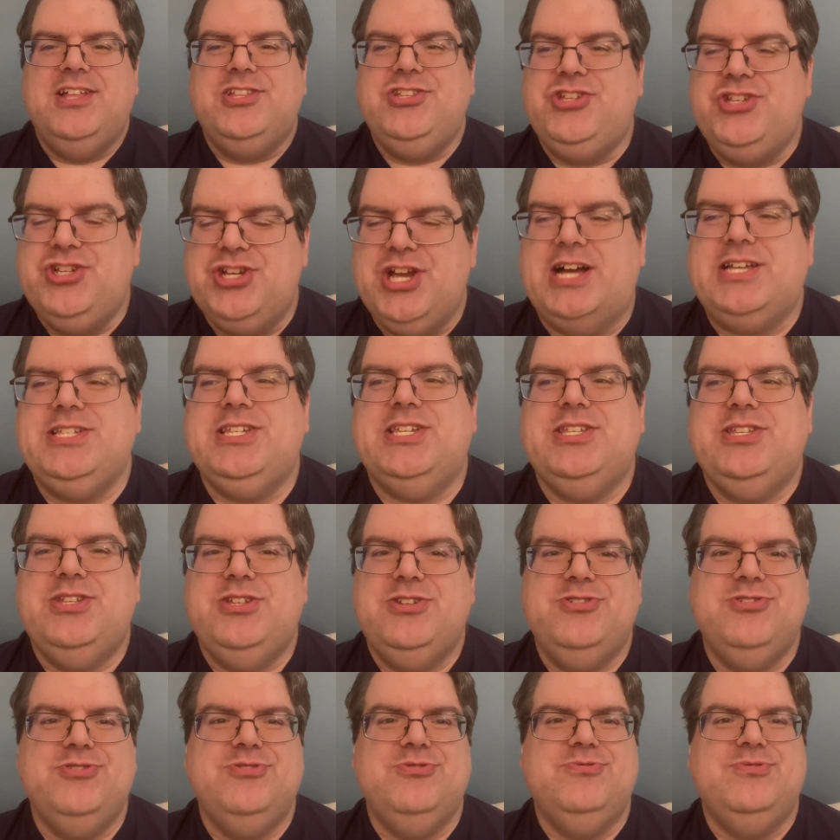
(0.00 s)
just
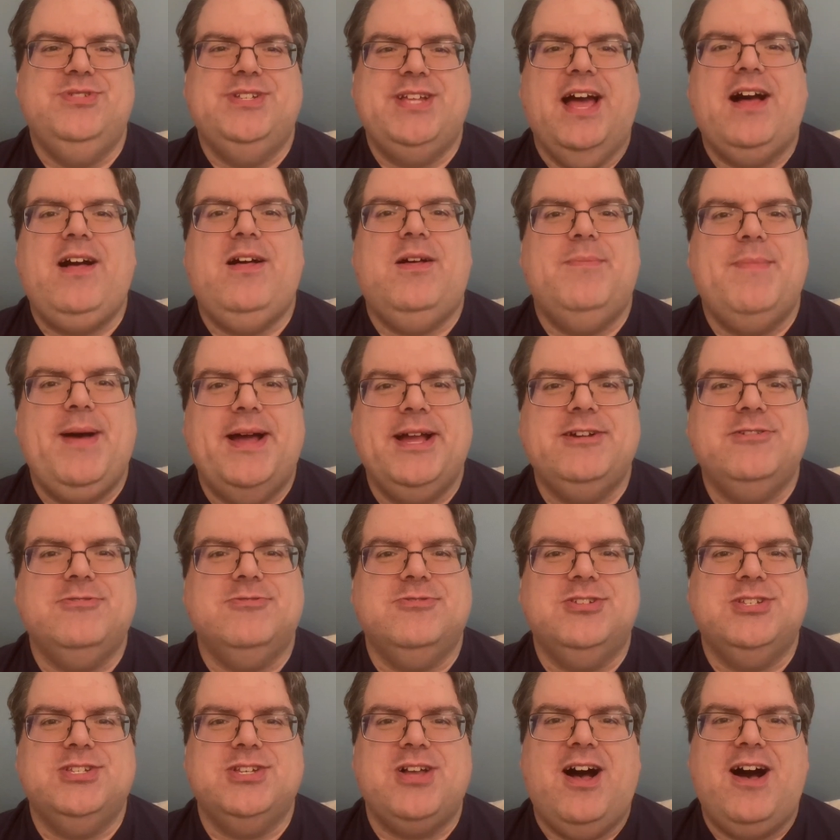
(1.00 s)
to tell
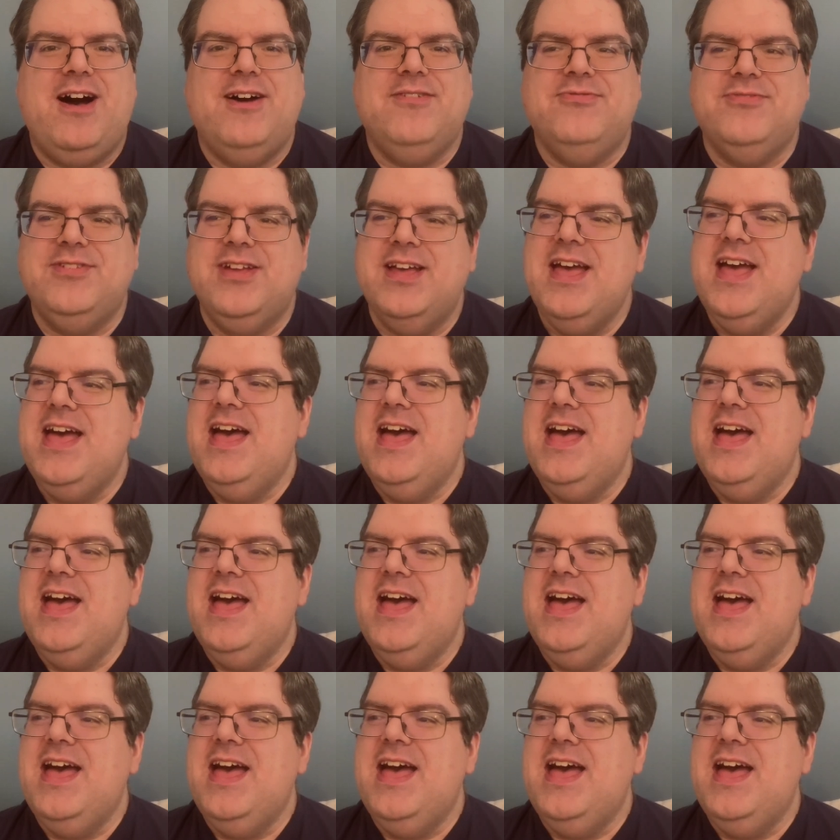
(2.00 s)
Microsoft,